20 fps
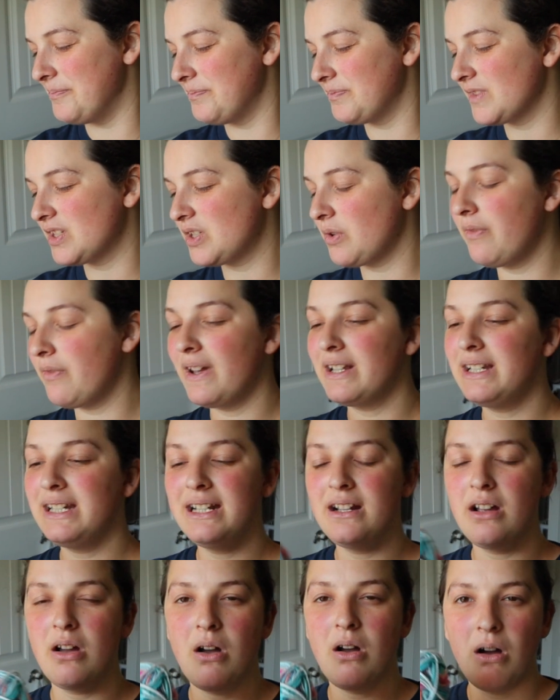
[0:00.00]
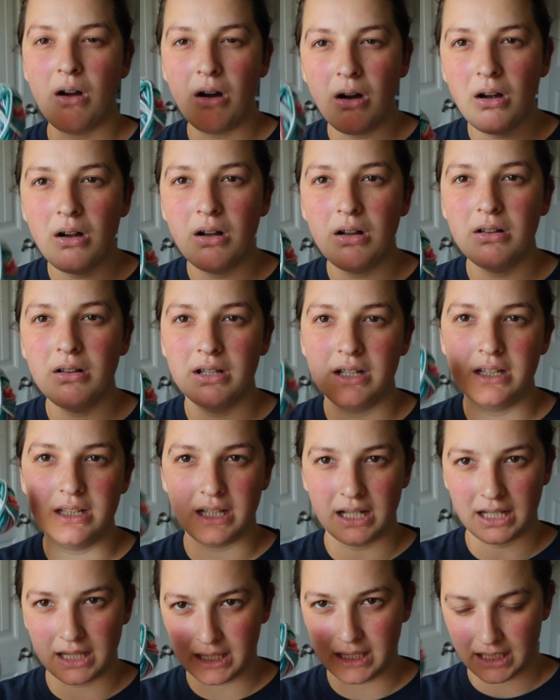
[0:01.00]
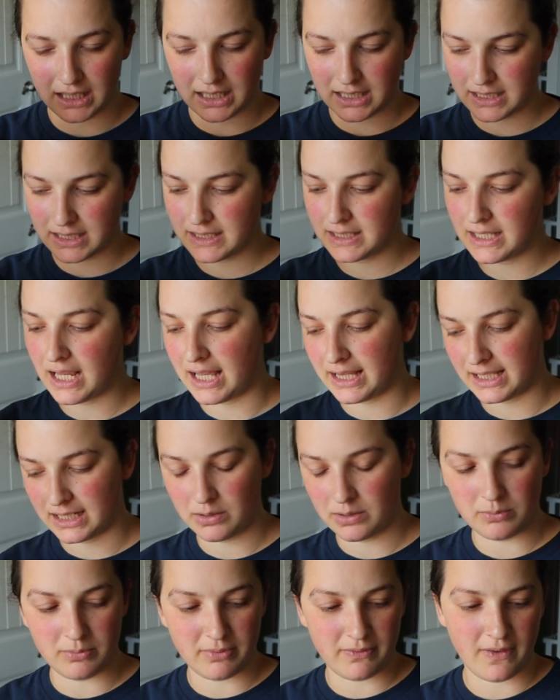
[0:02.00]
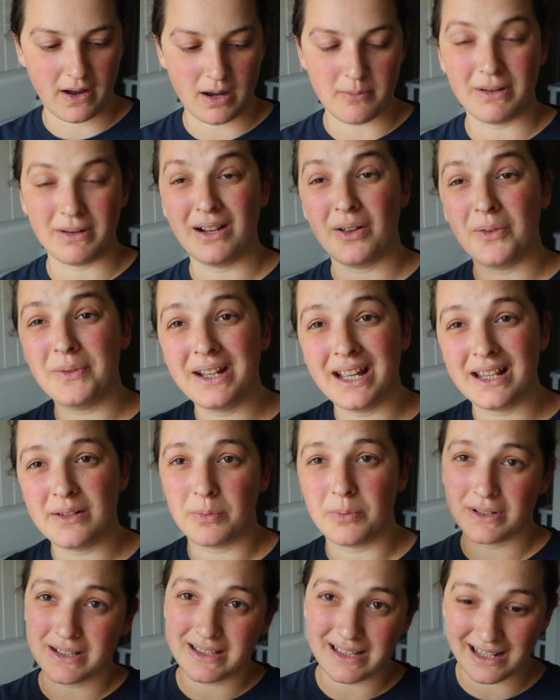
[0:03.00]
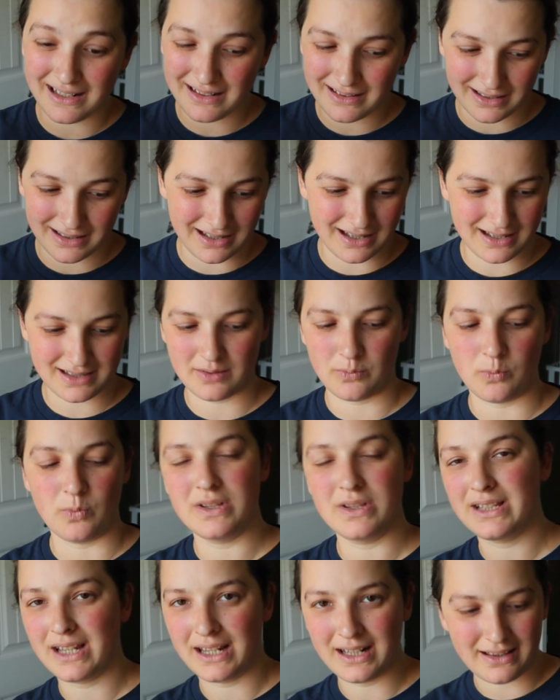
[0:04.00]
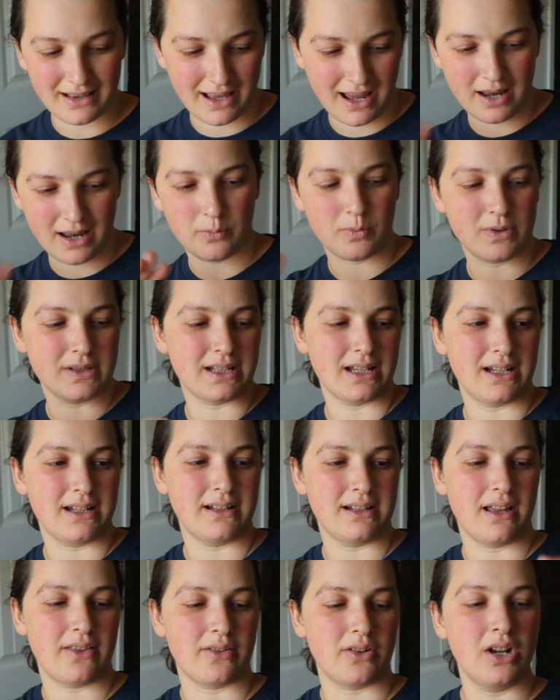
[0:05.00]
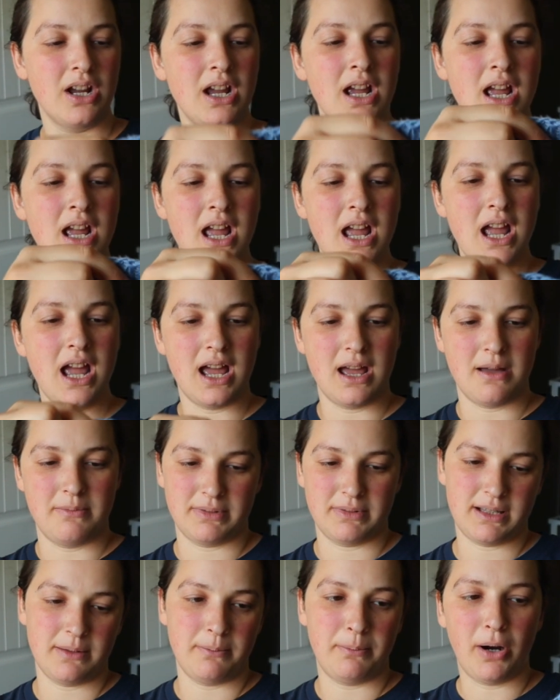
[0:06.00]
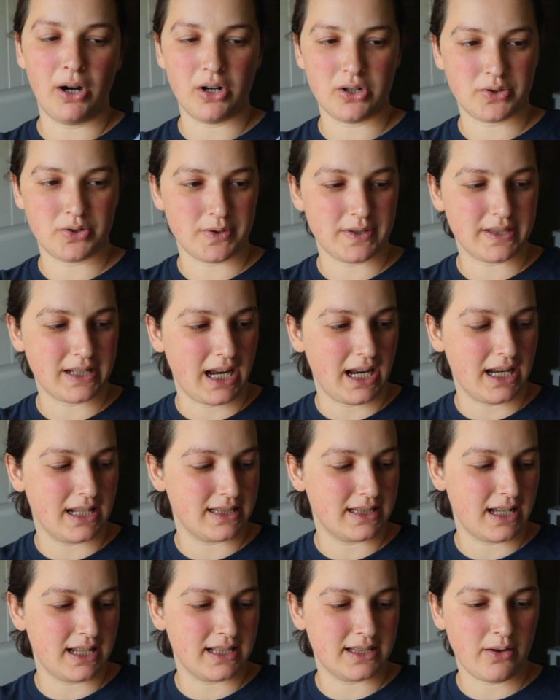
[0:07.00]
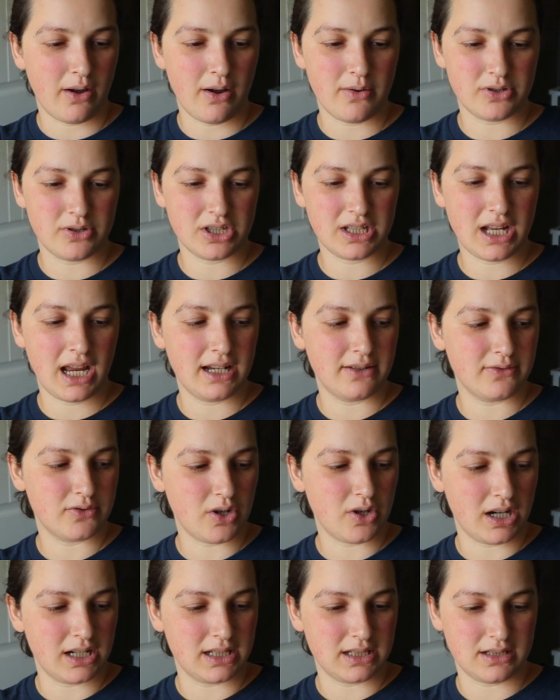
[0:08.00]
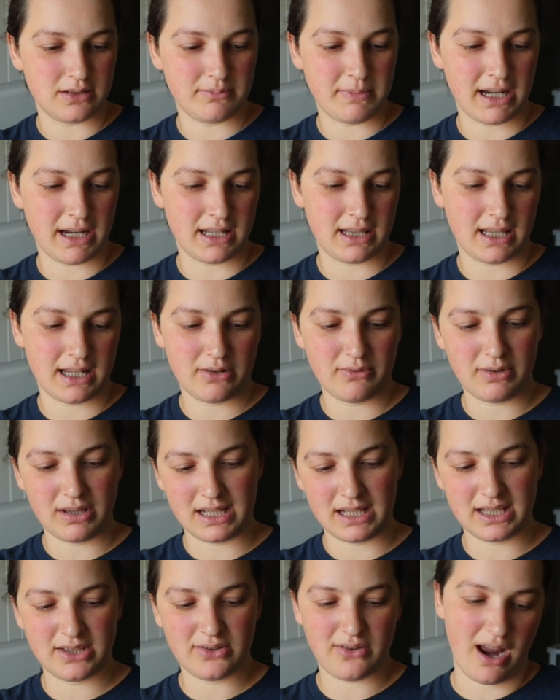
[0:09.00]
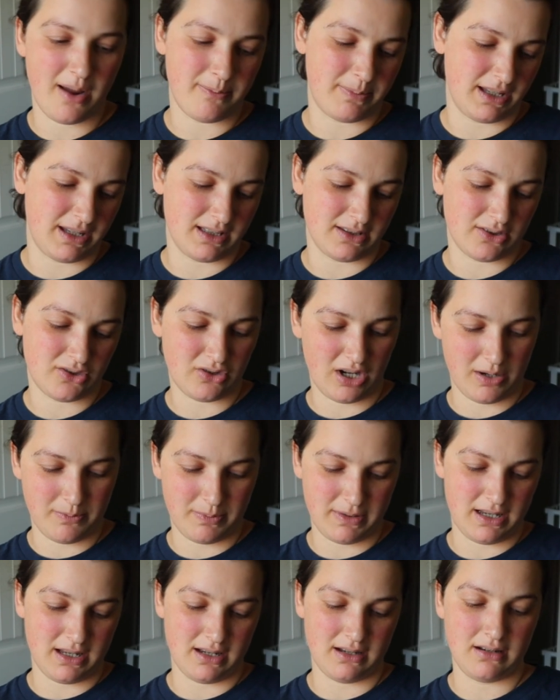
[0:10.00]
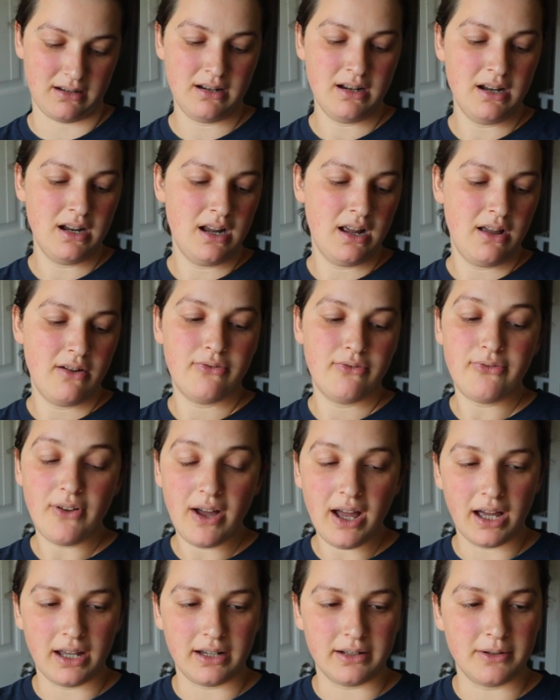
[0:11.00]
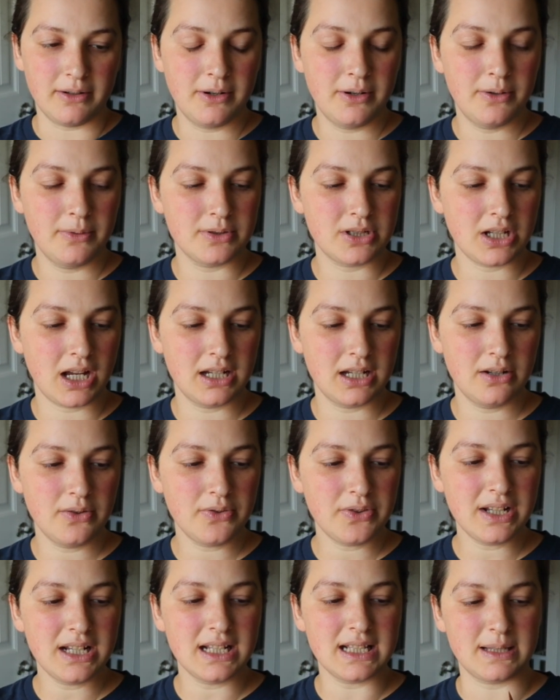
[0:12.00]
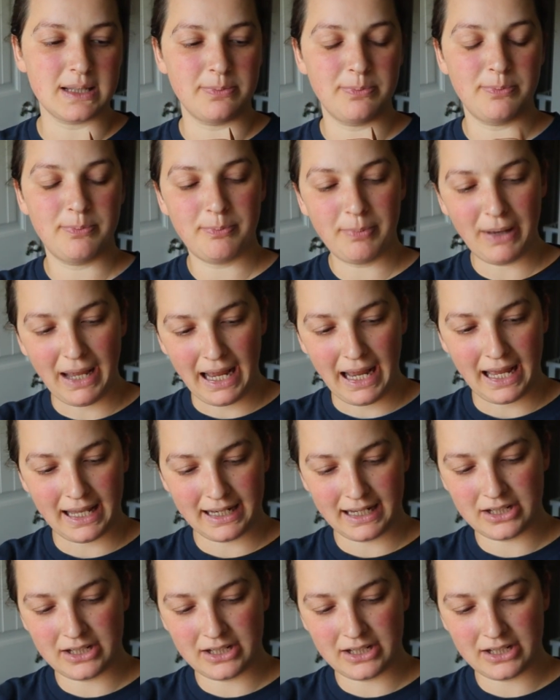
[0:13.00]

So if I did it all in like this, I think it would be fine, but I only had one skein of this and one skein of that and one skein of the other, some partial skeins, and so I was just kind of trying to make it like really scrappy and stripy and fun, which I don't think is bad.